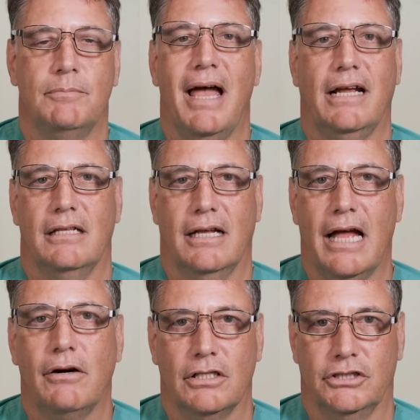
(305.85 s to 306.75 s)
back in the
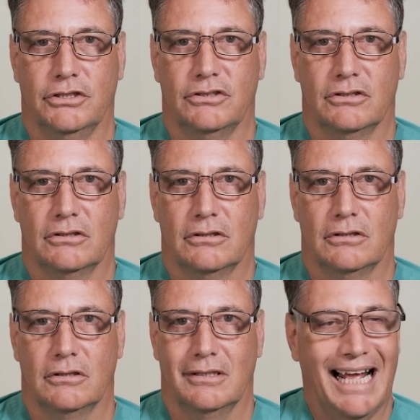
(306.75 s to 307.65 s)
garages,
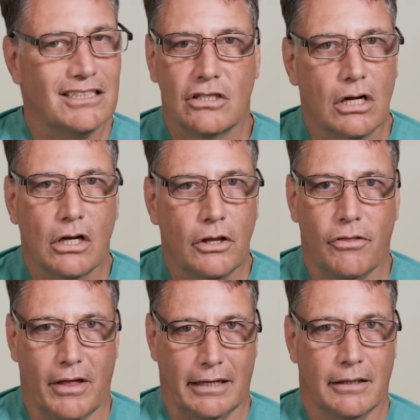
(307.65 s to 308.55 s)
that's not a good
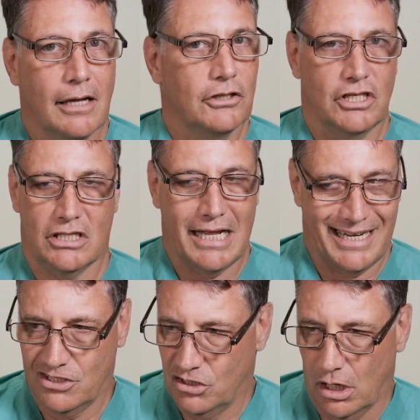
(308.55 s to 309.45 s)
thing. Just
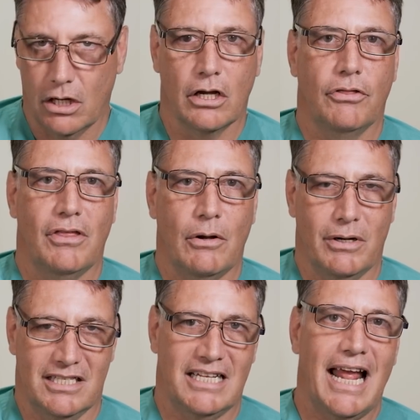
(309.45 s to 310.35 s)
like it's not a good thing
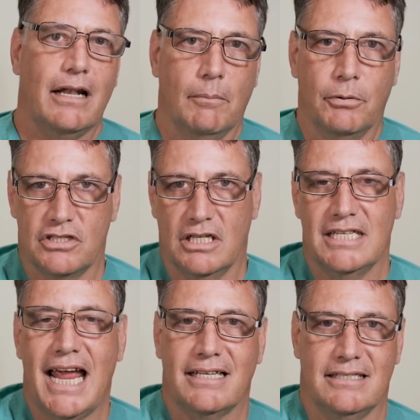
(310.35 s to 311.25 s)
when a statin puts the
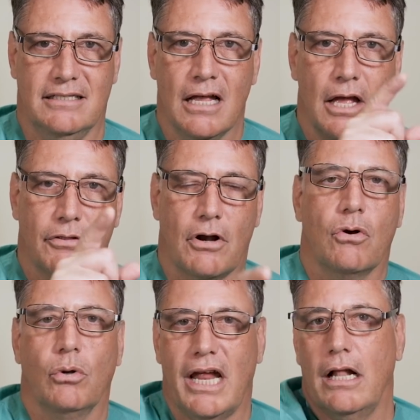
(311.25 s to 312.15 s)
taxis that are
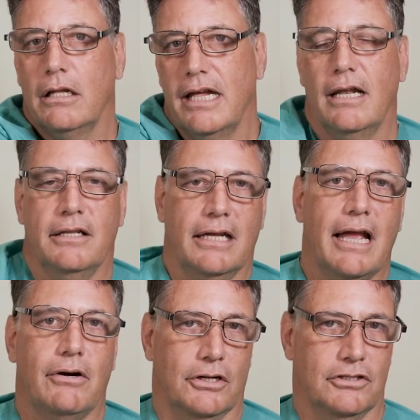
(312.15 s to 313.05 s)
called LDL in the
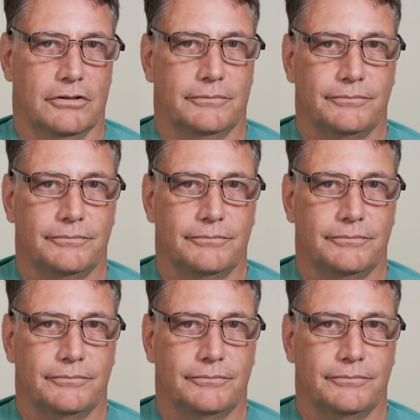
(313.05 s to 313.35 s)
garage.